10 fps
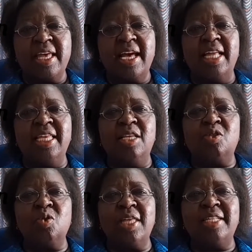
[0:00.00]
And then
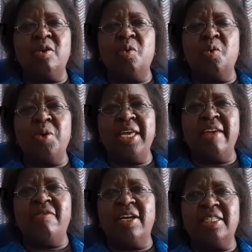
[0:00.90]
so that we
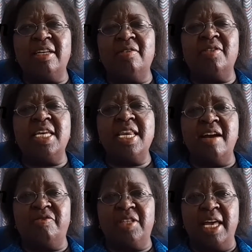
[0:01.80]
give ourselves
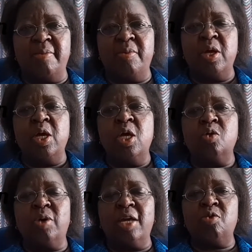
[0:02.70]
enough time to
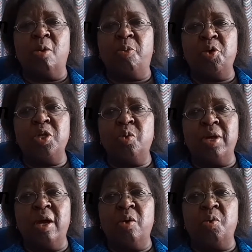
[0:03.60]
get to a point
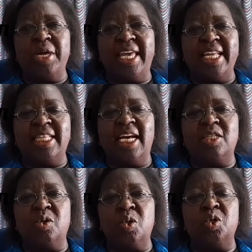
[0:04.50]
where we get a
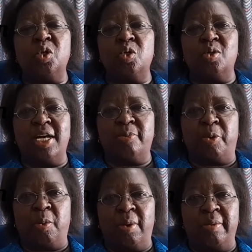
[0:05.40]
solution to that
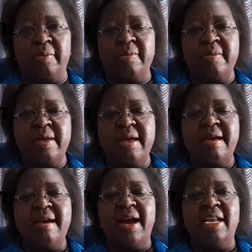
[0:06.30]
problem.
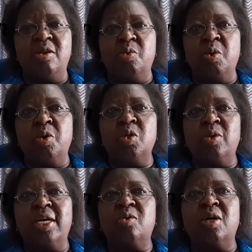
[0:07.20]
And we want to
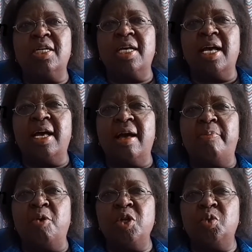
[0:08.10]
get to a
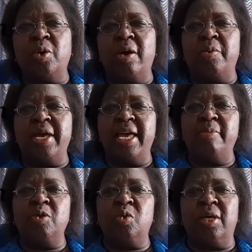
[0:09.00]
point where we are
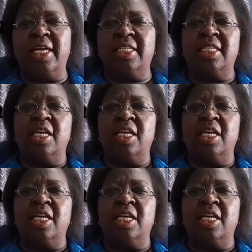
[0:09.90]
able to get